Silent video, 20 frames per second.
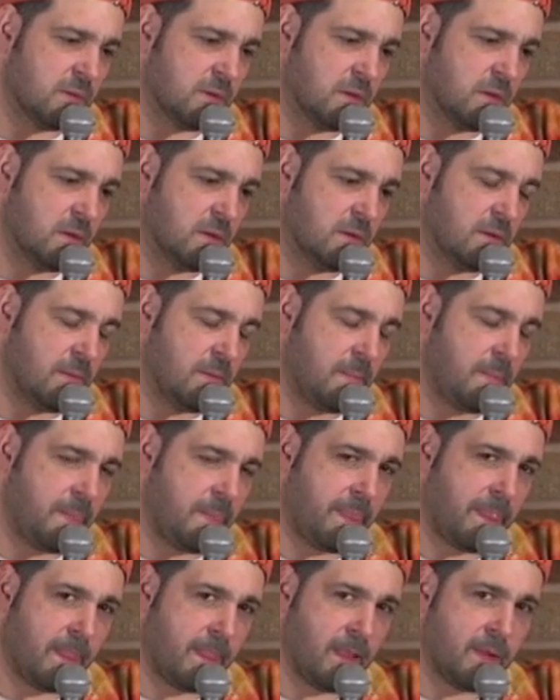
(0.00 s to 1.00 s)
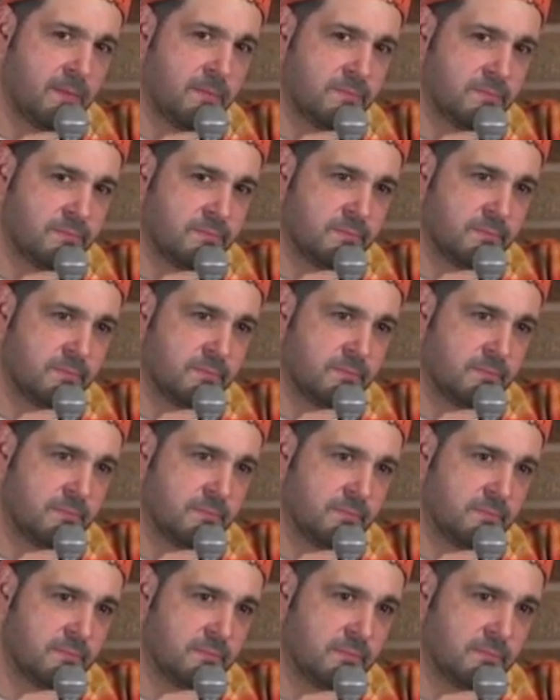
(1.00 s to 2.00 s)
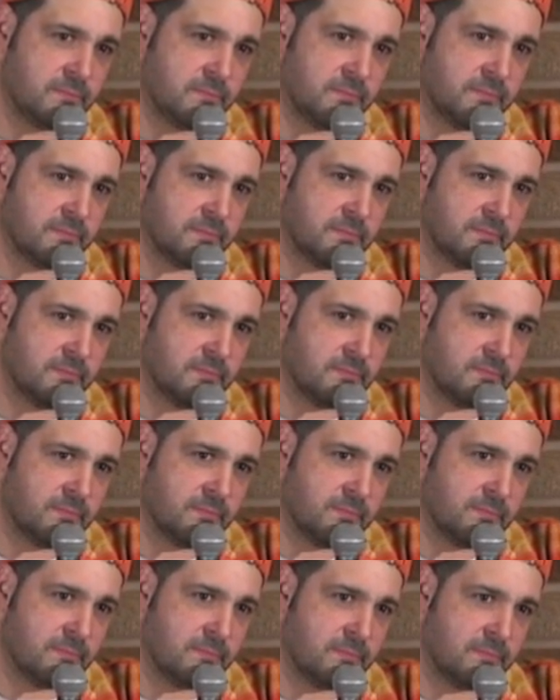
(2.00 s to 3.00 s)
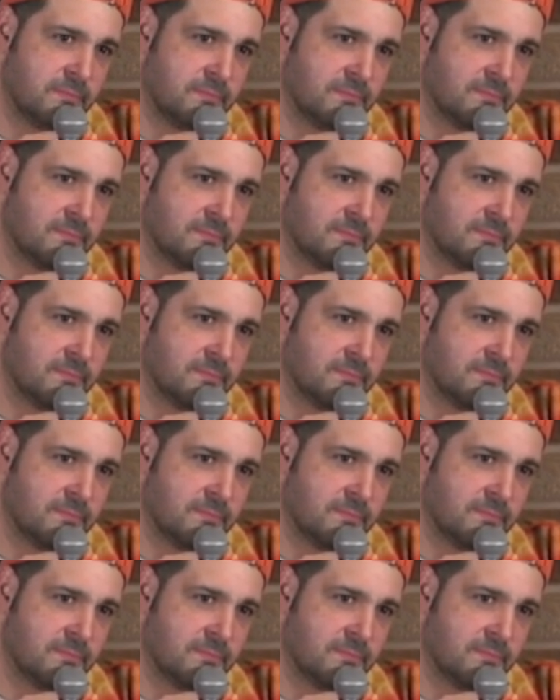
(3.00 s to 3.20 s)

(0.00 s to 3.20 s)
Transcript: [no speech]